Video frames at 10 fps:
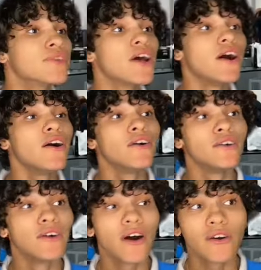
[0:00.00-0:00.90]
yeah. Oh,
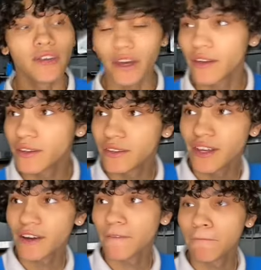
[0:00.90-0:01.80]
okay,
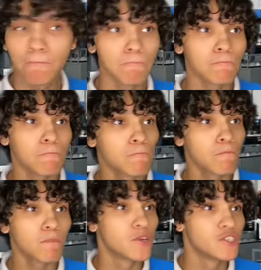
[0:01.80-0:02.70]
yeah.
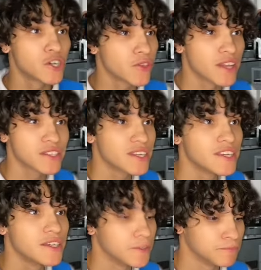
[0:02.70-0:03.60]
You sure that's
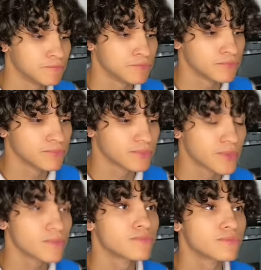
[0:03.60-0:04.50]
the
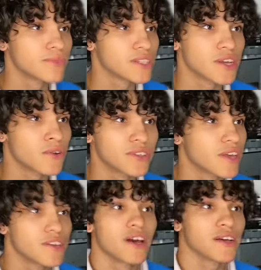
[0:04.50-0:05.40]
that's the only
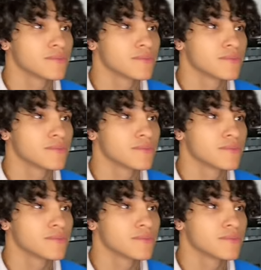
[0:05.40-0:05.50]
thing you got?